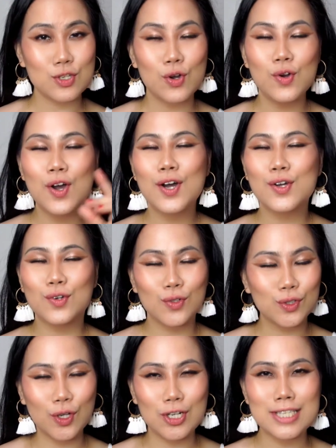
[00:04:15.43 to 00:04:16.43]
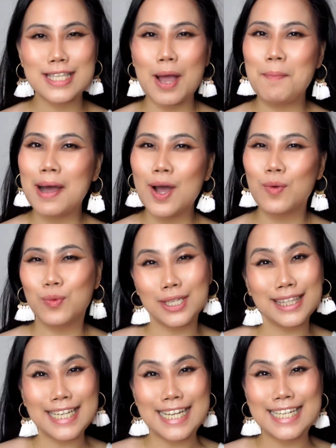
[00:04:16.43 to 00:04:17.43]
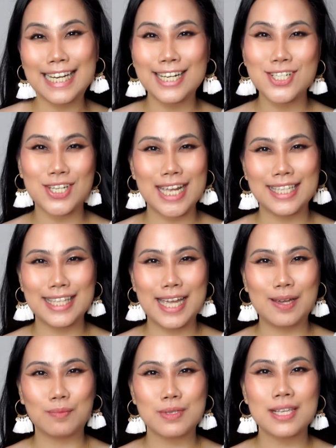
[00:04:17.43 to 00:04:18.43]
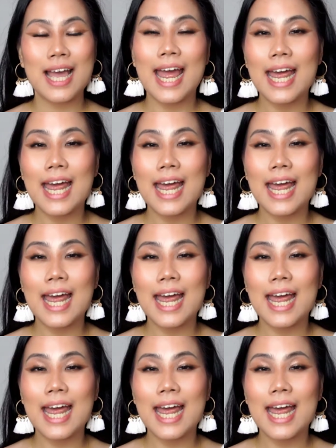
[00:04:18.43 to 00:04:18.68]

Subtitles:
So, kudos, napaka-witty ng shade names.